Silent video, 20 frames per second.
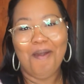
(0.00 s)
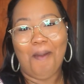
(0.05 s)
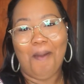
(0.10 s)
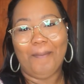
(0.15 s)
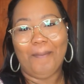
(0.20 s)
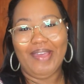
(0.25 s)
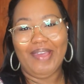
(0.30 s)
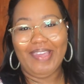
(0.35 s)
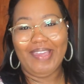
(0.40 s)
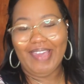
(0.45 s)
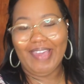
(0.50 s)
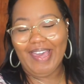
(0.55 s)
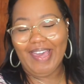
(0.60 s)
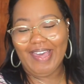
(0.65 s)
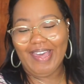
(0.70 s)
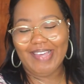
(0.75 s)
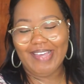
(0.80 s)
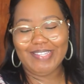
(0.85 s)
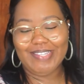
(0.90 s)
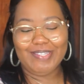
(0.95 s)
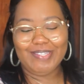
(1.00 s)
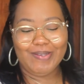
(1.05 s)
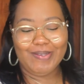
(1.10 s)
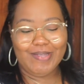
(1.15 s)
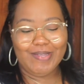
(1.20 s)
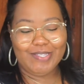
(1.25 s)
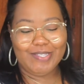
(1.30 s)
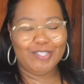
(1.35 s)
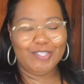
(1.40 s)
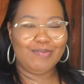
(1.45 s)
But yeah, so
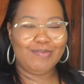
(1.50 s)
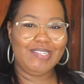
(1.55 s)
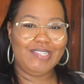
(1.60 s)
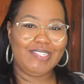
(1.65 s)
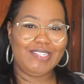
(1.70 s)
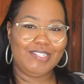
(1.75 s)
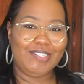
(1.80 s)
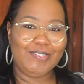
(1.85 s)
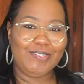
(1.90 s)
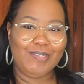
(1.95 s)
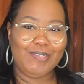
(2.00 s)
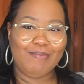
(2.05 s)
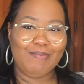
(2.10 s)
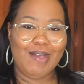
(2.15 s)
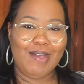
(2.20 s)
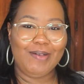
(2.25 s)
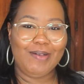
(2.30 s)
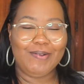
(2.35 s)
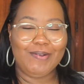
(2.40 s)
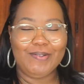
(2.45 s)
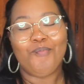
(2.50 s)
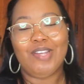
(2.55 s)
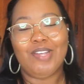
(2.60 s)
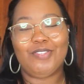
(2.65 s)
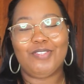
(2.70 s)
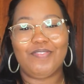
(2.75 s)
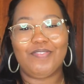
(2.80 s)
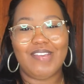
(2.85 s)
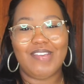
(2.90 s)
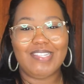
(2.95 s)
this is me eating a Trini mango.
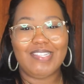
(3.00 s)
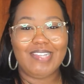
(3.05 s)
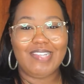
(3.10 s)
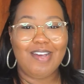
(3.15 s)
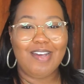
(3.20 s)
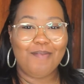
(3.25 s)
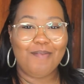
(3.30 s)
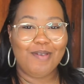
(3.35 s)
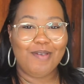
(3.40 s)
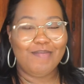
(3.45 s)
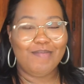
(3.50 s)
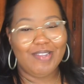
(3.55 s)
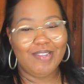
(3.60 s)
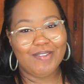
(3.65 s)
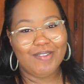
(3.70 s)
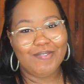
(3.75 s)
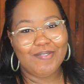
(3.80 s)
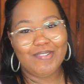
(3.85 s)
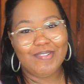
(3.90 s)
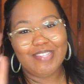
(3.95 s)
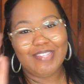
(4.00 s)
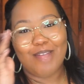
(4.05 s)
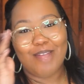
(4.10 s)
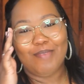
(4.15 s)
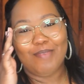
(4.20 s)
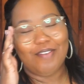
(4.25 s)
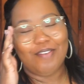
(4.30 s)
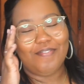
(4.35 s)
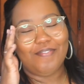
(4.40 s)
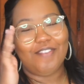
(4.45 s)
Don't forget to comment below, tell
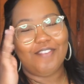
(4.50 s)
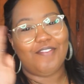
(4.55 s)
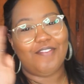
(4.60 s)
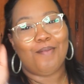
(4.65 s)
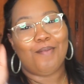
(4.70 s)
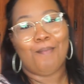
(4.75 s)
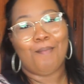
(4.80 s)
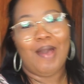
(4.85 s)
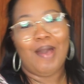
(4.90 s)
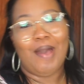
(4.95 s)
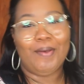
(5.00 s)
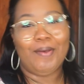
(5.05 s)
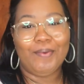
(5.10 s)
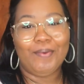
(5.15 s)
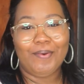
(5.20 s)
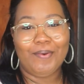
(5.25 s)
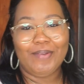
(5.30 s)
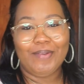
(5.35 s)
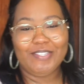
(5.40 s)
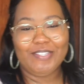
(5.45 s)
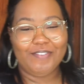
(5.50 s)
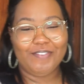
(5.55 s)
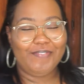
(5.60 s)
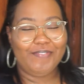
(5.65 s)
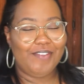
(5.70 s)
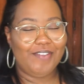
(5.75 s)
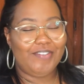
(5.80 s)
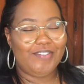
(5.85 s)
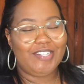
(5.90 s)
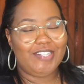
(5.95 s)
me your favorite mango, what's your
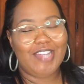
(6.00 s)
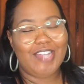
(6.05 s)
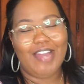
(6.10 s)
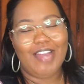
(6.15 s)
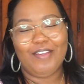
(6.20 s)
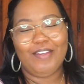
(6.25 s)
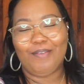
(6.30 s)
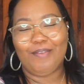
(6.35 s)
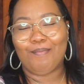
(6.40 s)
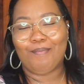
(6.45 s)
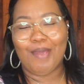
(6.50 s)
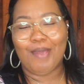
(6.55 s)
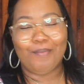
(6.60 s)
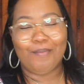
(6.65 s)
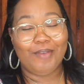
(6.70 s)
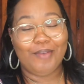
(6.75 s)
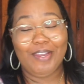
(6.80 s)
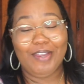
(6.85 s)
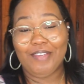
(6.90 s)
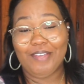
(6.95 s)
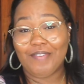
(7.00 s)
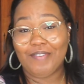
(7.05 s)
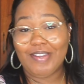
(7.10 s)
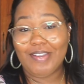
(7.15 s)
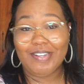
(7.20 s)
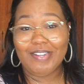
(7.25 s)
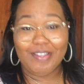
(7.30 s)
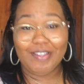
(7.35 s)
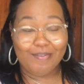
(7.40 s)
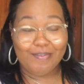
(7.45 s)
favorite childhood memory, even
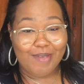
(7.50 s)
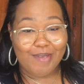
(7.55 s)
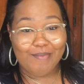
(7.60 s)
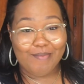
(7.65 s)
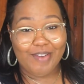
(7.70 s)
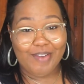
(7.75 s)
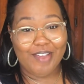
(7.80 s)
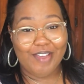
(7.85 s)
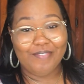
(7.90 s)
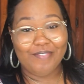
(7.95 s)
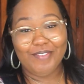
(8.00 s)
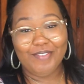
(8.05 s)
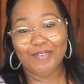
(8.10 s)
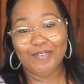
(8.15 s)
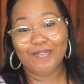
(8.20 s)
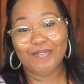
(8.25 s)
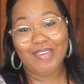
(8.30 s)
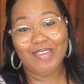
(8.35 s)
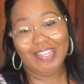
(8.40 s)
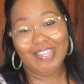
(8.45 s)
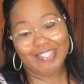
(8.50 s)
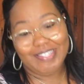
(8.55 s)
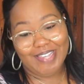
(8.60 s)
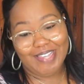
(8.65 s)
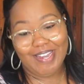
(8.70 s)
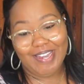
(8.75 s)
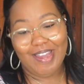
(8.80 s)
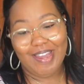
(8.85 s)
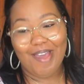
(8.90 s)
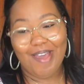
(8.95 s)
adult memory of you
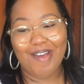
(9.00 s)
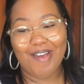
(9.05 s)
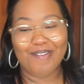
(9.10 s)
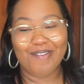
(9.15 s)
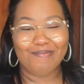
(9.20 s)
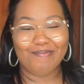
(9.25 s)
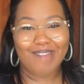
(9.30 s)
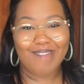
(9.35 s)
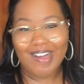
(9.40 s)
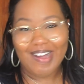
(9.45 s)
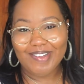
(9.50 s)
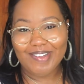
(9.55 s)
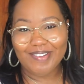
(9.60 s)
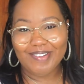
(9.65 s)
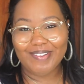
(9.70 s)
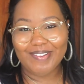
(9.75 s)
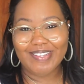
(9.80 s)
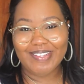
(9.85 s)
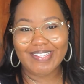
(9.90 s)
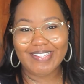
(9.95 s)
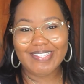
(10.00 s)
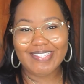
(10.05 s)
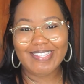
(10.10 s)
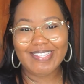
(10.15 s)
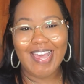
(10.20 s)
eating mangoes.